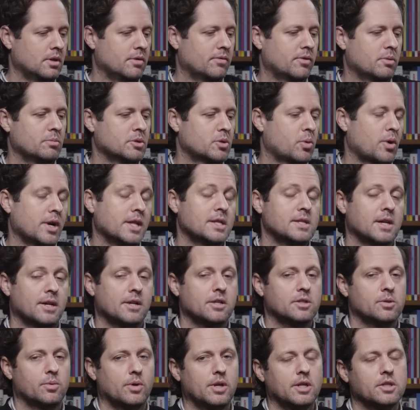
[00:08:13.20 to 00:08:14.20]
from twenty ten
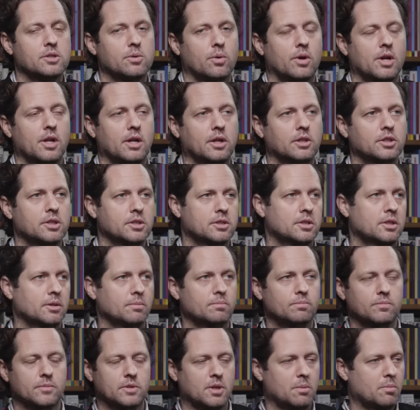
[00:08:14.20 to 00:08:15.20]
to twenty twenty, and just to
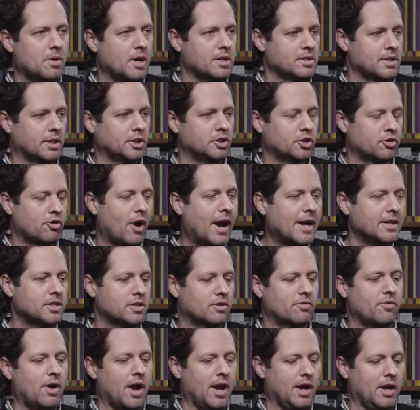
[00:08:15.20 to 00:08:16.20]
summarize, I try
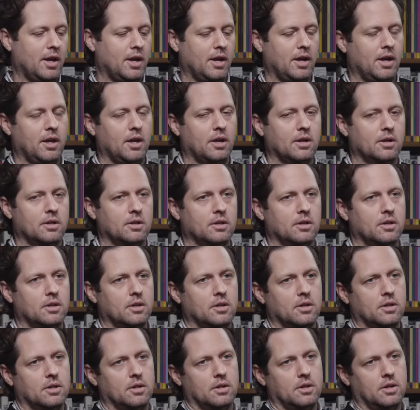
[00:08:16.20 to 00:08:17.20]
to write a
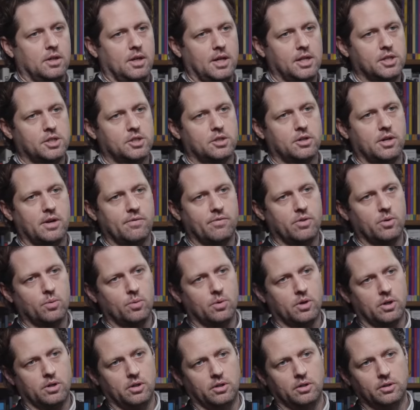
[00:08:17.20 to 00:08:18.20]
history of the
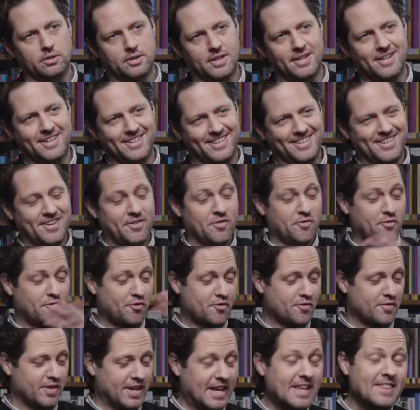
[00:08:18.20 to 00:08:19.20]
world
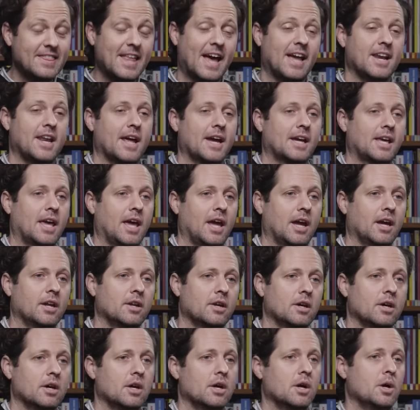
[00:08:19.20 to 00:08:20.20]
in that
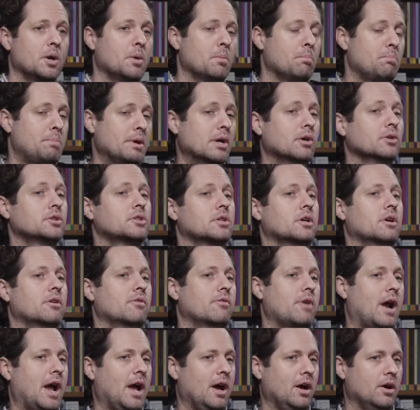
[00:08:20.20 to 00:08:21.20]
decade built
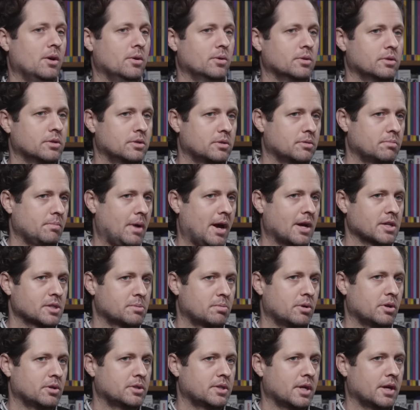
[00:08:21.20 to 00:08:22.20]
around mass
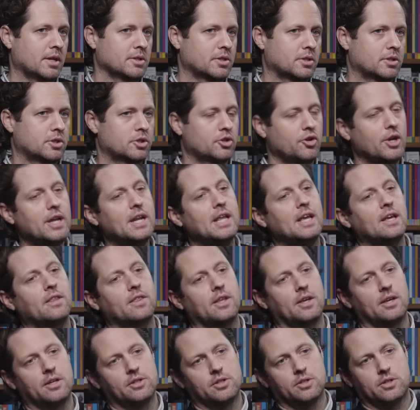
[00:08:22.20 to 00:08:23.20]
protests, treating
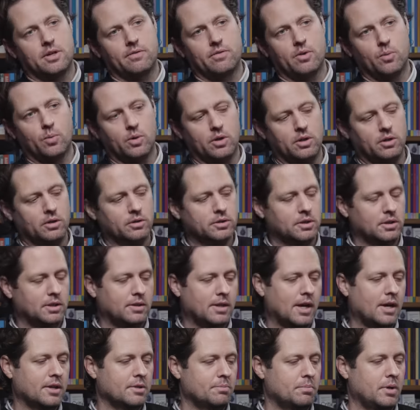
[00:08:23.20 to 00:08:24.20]
the history of the world in
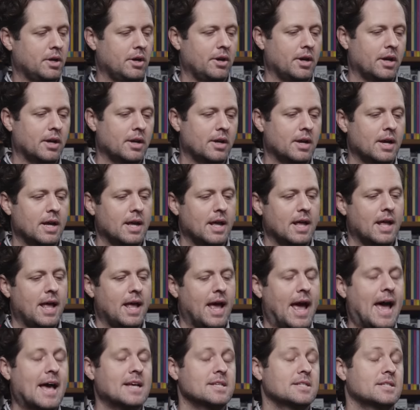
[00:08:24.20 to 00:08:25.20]
that period
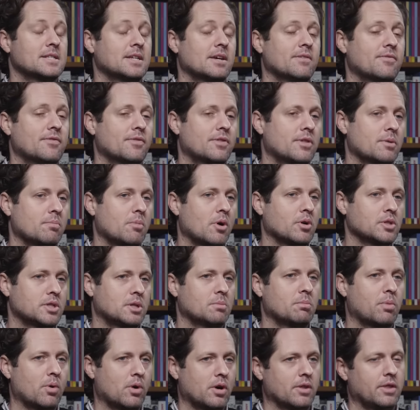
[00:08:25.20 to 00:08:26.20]
as if the most
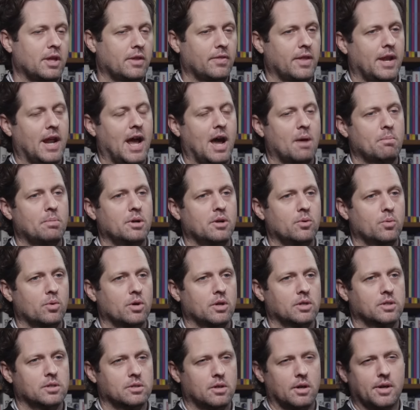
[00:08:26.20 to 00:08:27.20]
important thing that happened
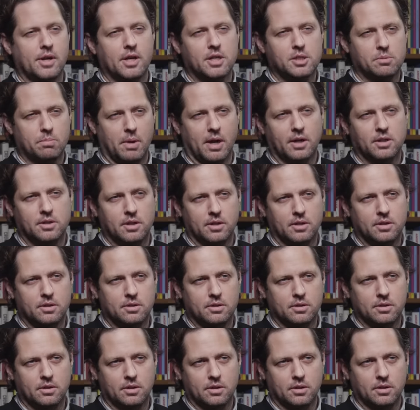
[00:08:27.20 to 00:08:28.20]
was
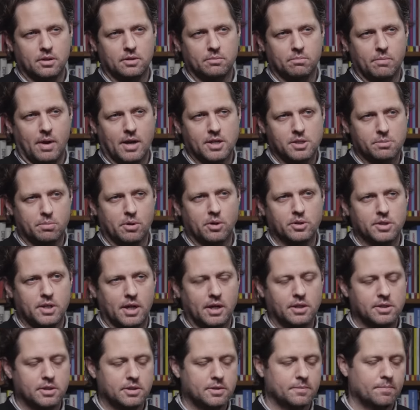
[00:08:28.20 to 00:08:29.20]
unexpected uh, mass
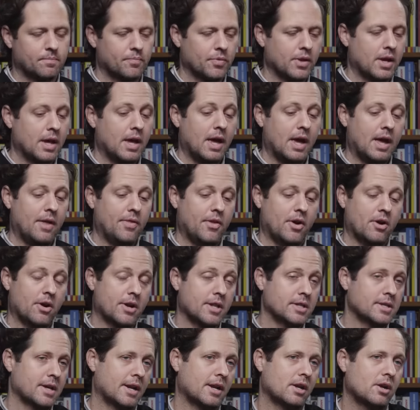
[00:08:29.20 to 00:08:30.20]
protests and their
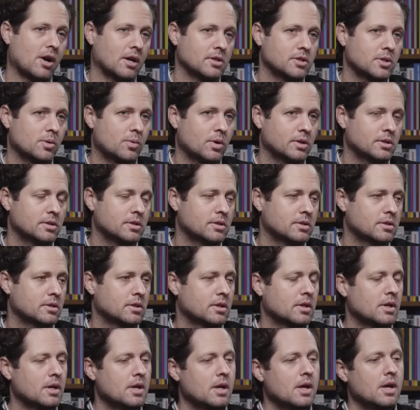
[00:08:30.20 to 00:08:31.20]
unintended consequences.
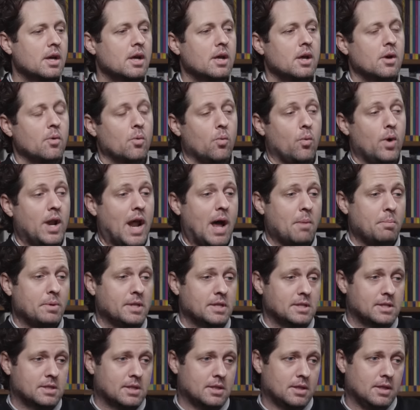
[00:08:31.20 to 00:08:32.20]
What
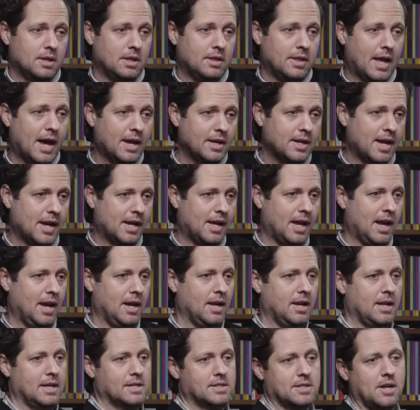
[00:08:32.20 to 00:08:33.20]
happens in that
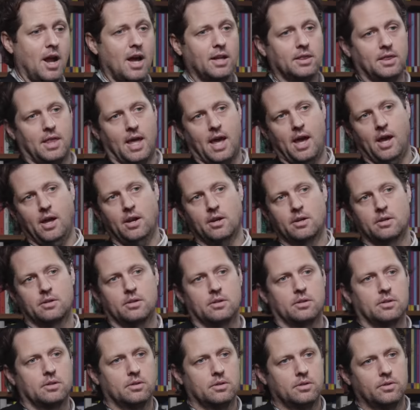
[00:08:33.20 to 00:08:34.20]
decade is not that
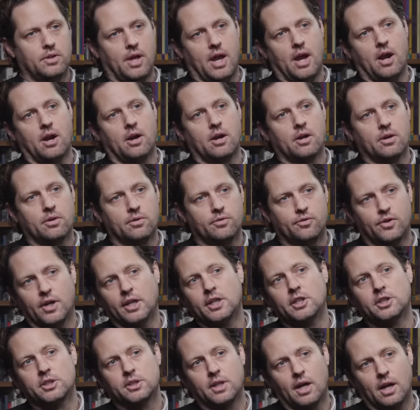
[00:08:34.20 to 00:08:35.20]
they are
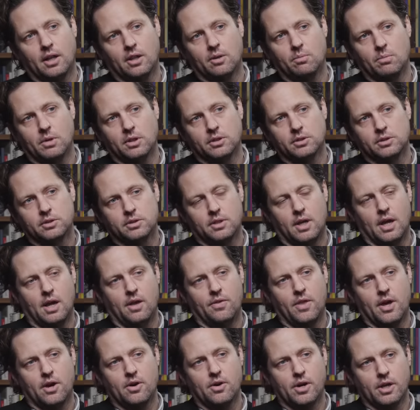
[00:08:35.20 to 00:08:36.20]
fringe elements uh,
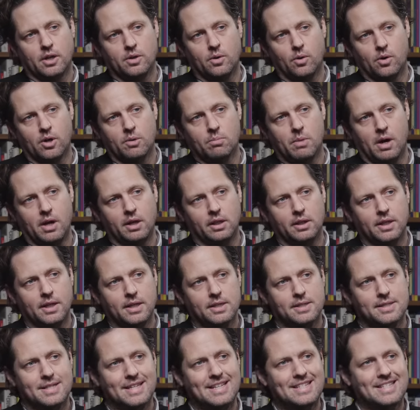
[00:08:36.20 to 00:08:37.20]
that are ignored by
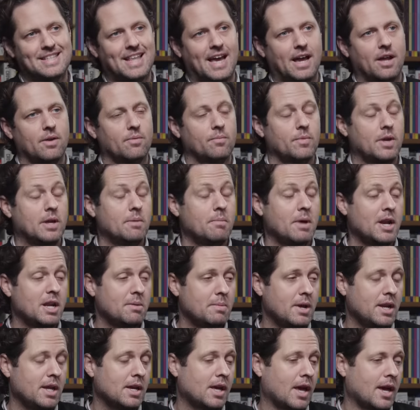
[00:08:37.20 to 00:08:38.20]
elites, is that in many,
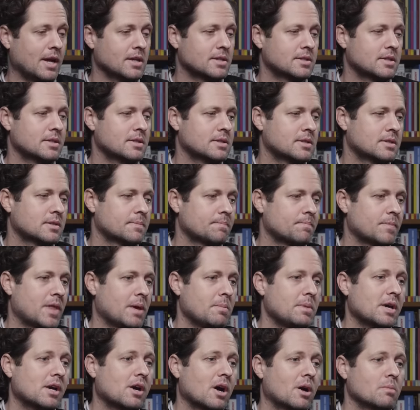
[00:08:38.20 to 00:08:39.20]
many cases, they
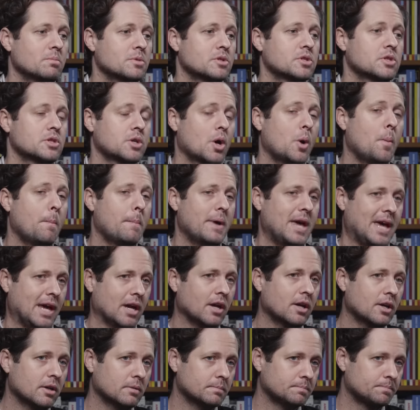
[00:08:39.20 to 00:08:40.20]
become so
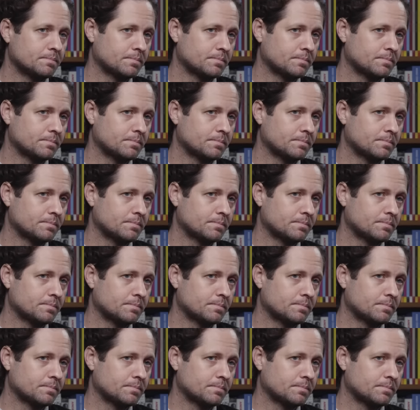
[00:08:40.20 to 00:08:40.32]
big